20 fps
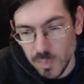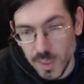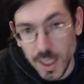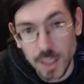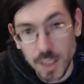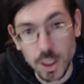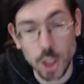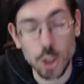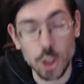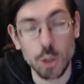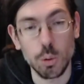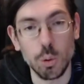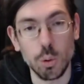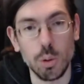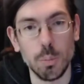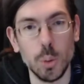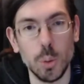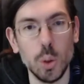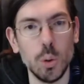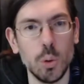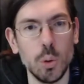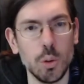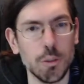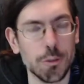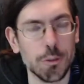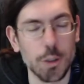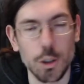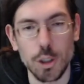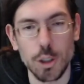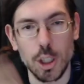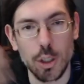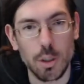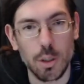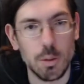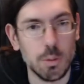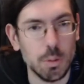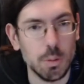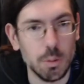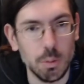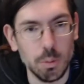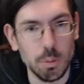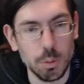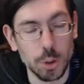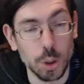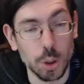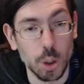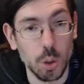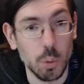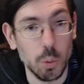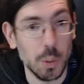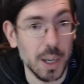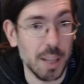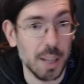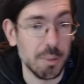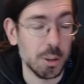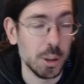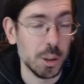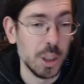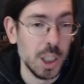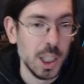nation to the moon, first nation to, you know, whatever,